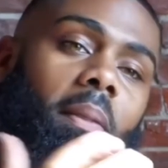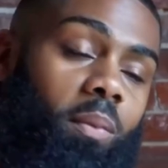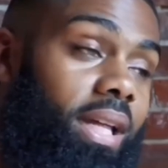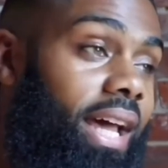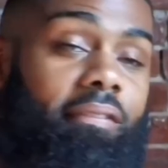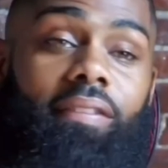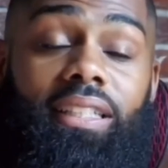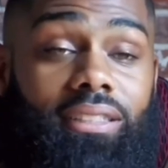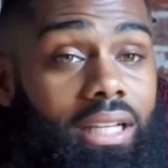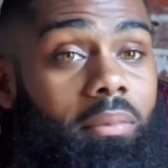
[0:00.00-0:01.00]
We had a
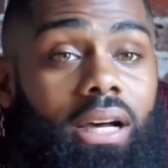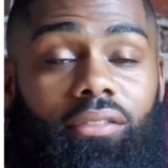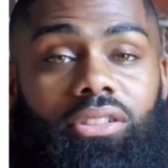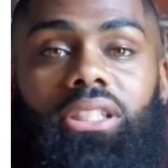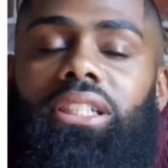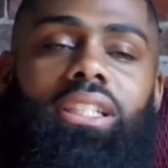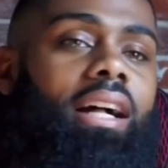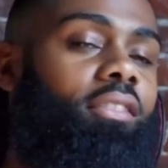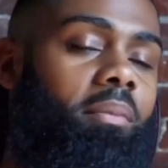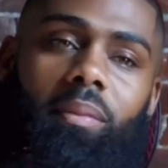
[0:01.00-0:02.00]
FaceTime conversation. I
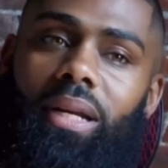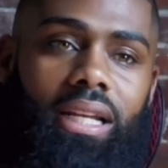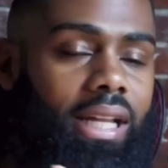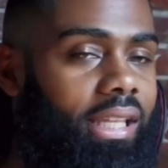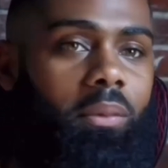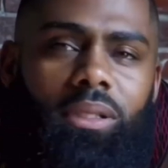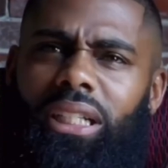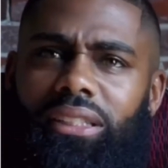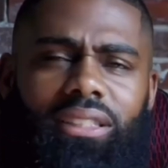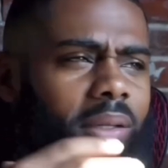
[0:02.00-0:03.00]
remember that night like it was
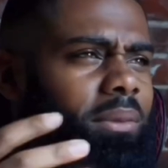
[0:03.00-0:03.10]
yesterday.